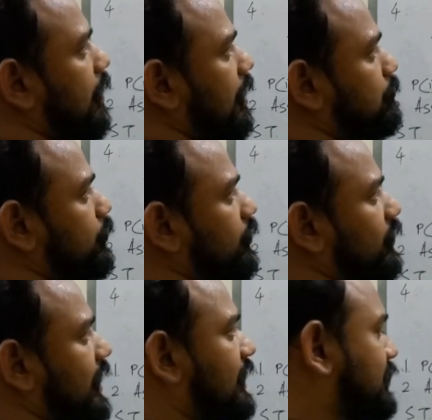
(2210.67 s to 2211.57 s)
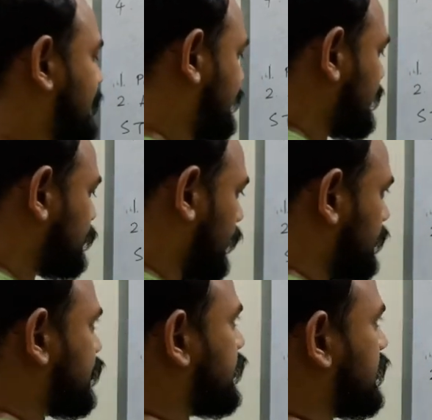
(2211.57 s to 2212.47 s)
I'm looking at this. This
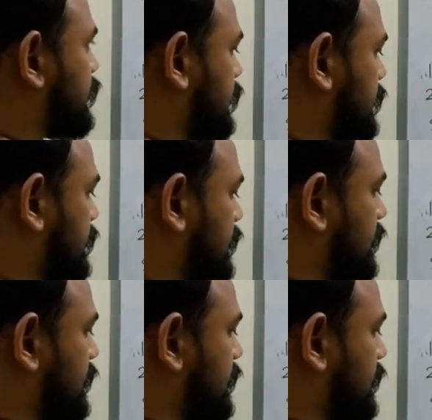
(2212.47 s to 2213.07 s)
was just